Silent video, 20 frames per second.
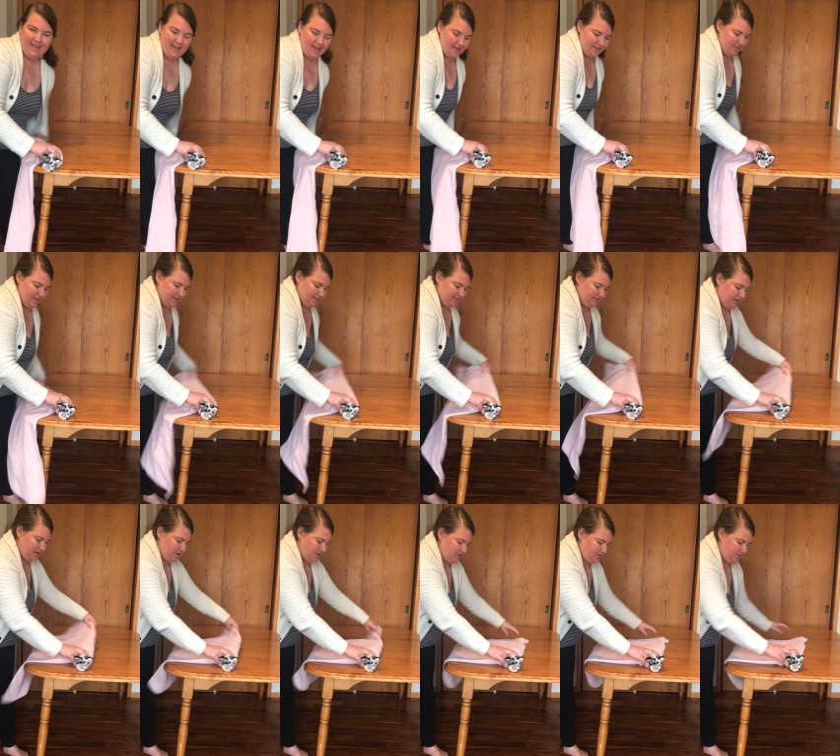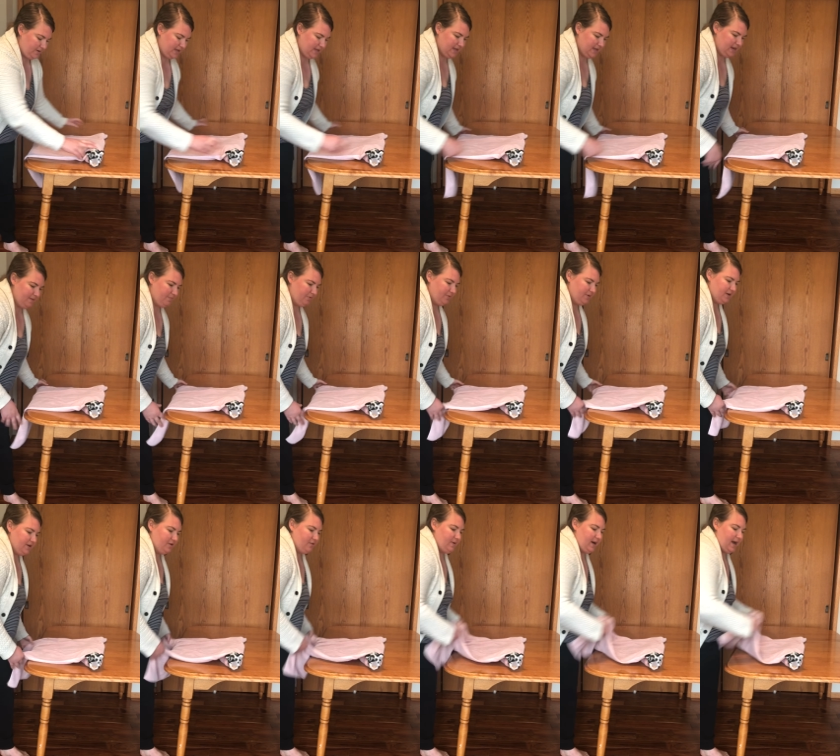And that's how you do a kitty
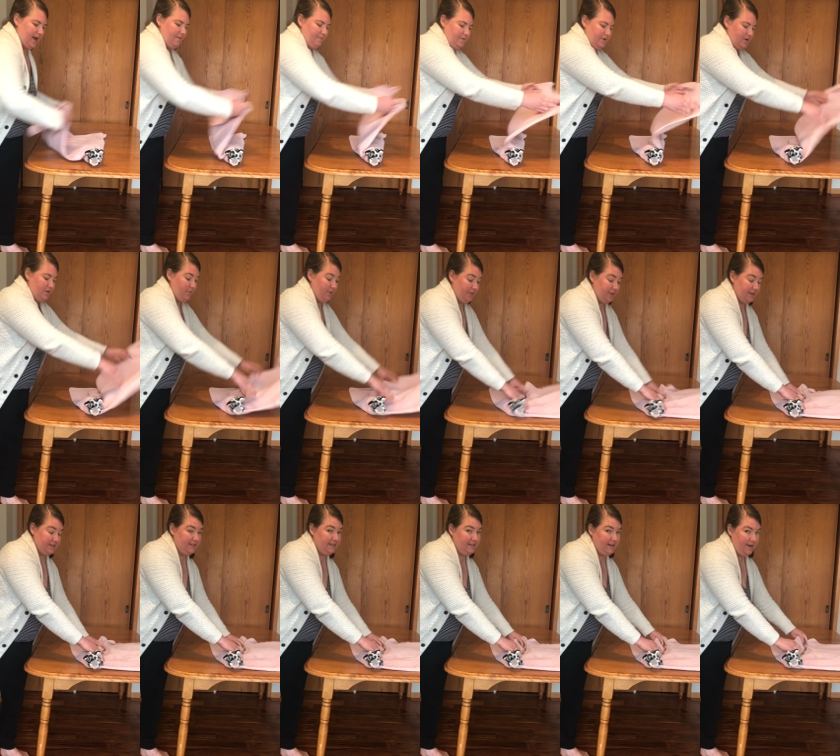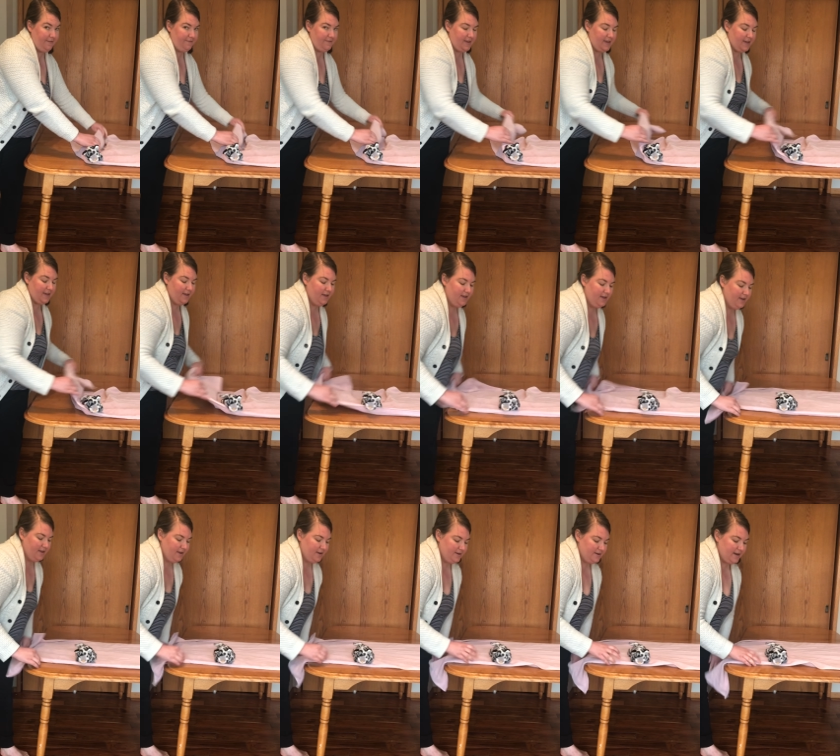burrito wrap with a stuffy.
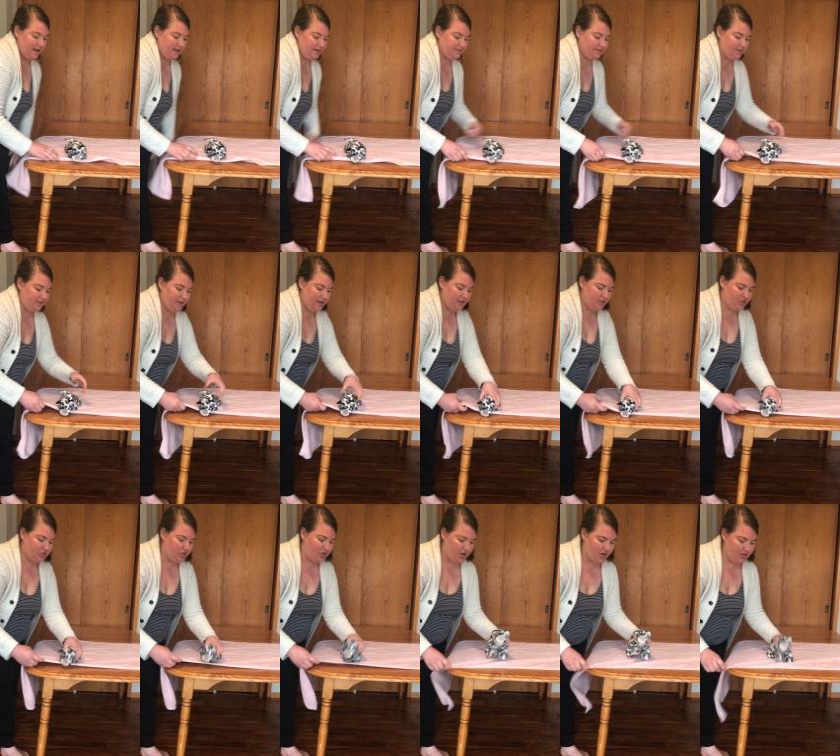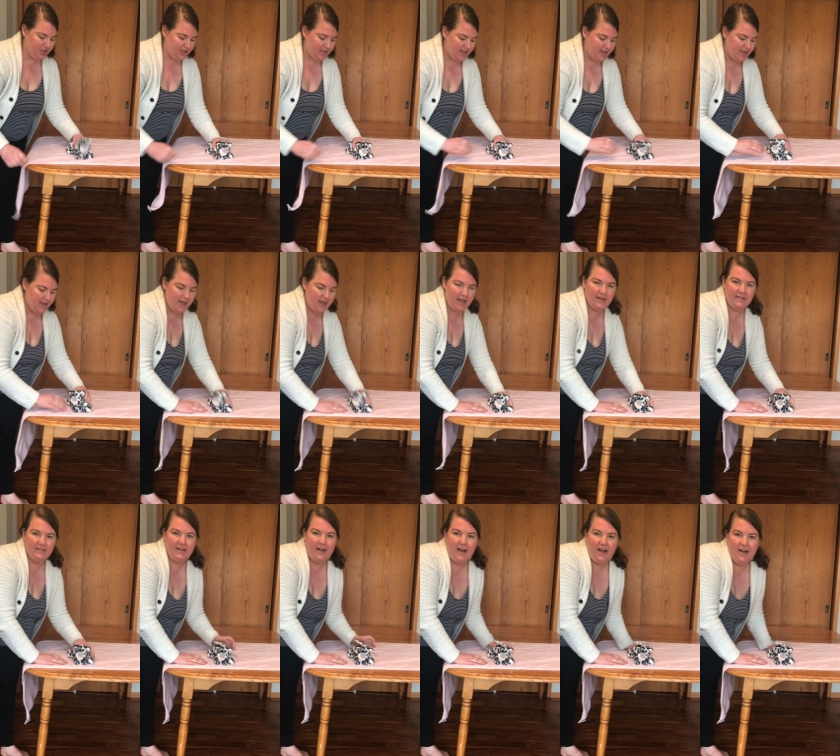Next I'll get Charlie
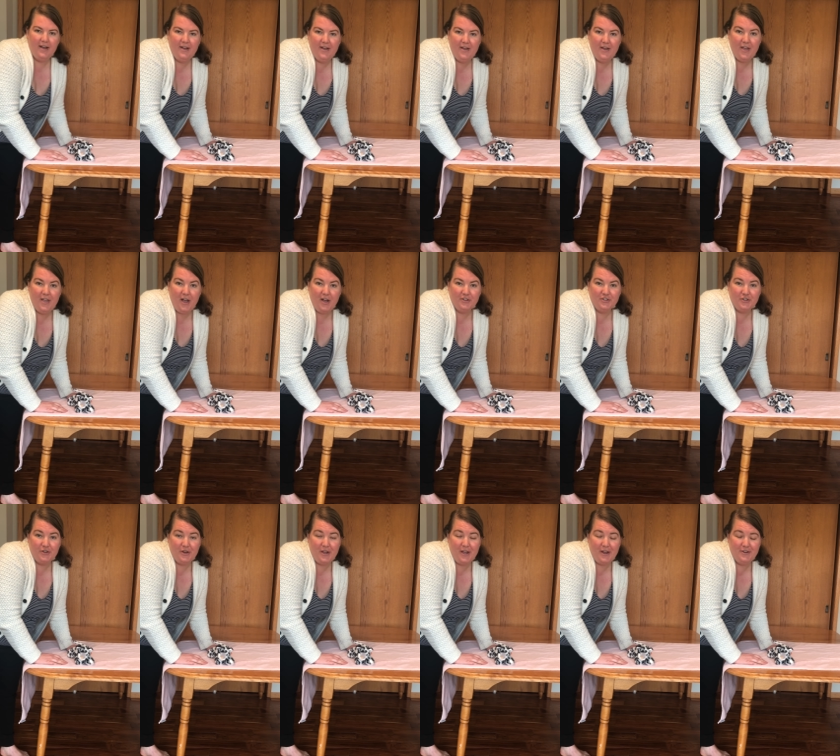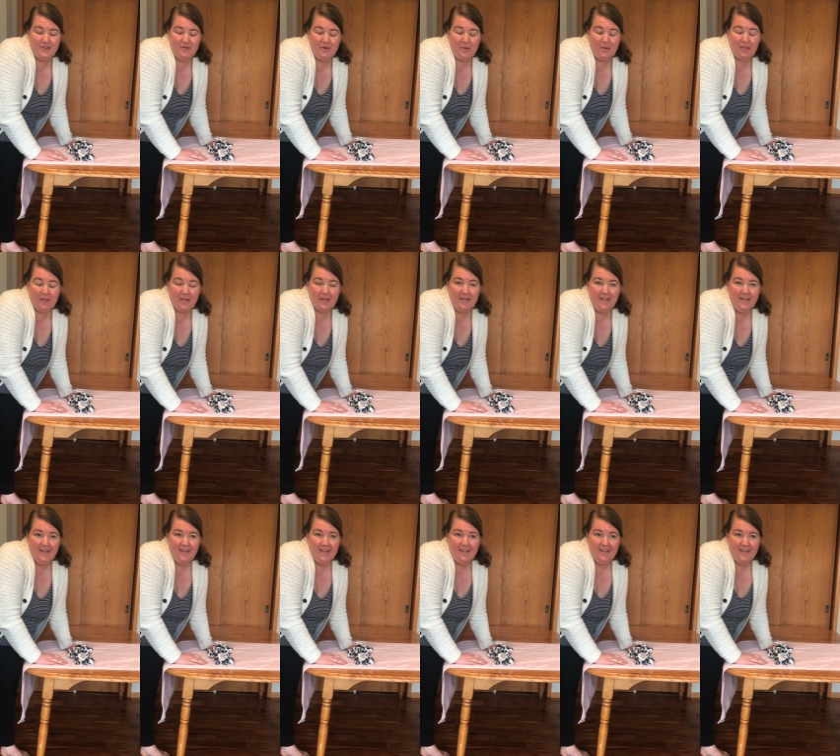and uh, I'll show you how to do it with a
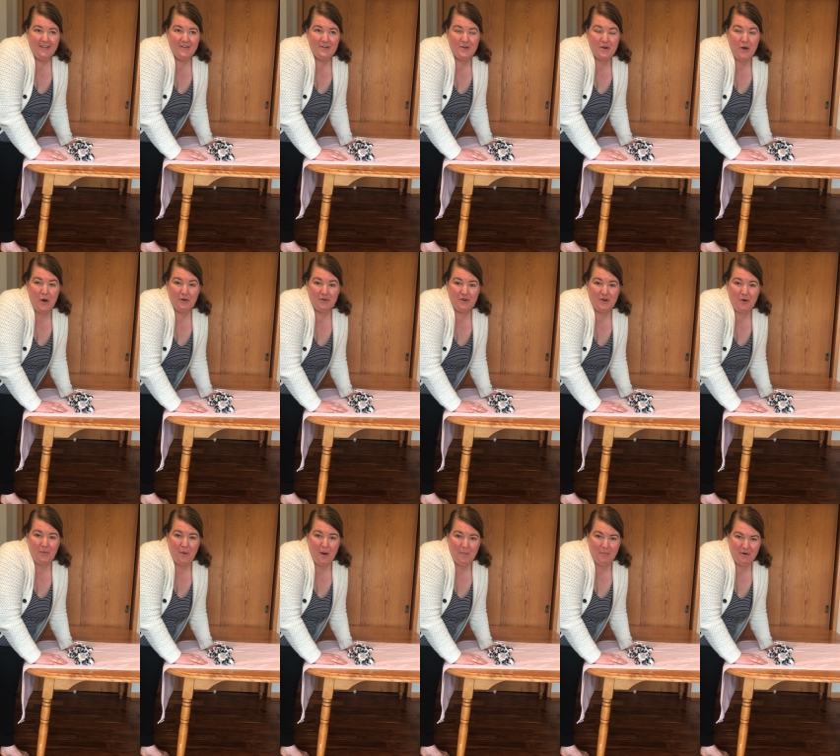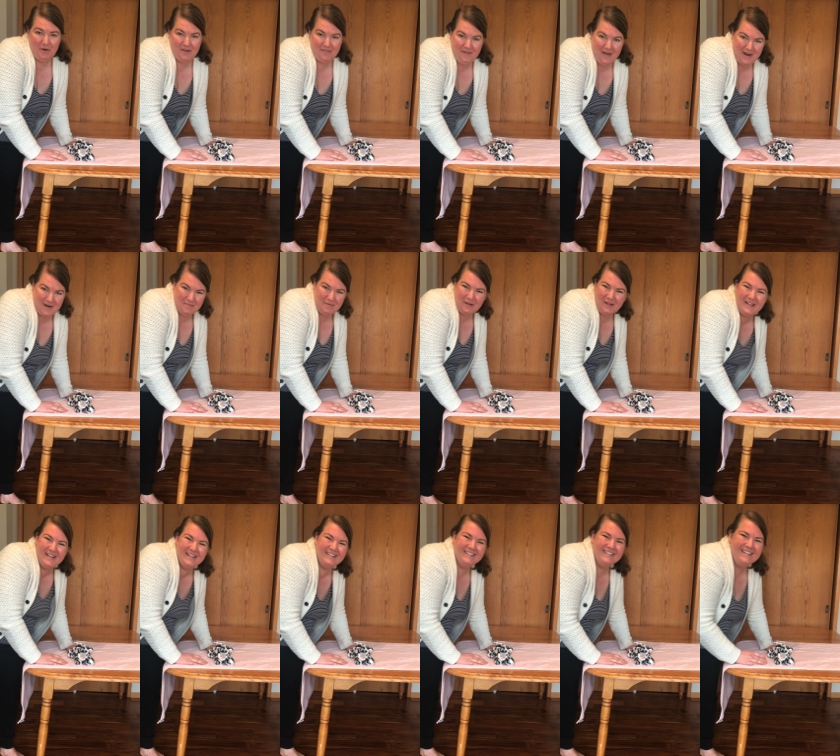non-cooperative animal.